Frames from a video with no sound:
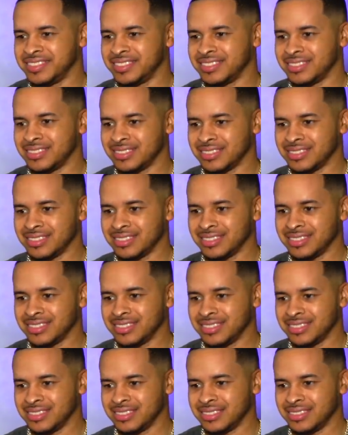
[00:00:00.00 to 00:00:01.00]

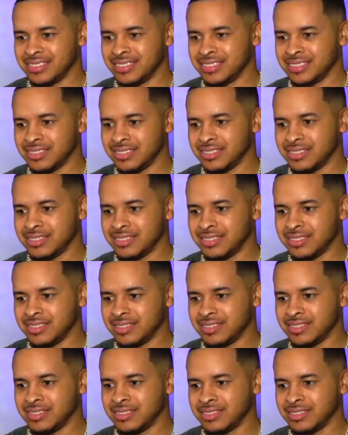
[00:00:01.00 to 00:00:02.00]

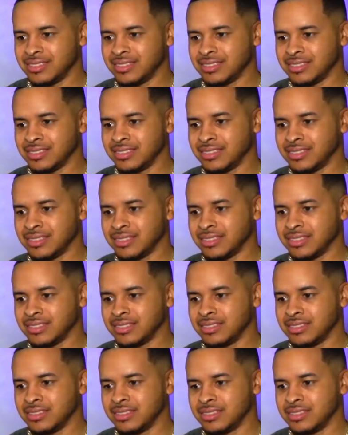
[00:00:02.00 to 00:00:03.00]

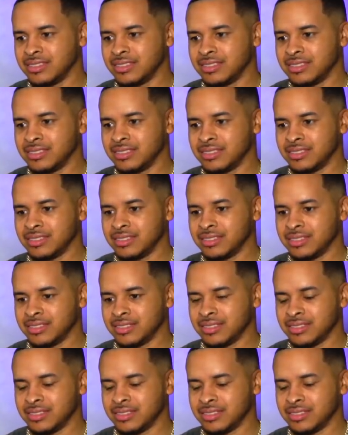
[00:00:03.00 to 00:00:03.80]
(silent)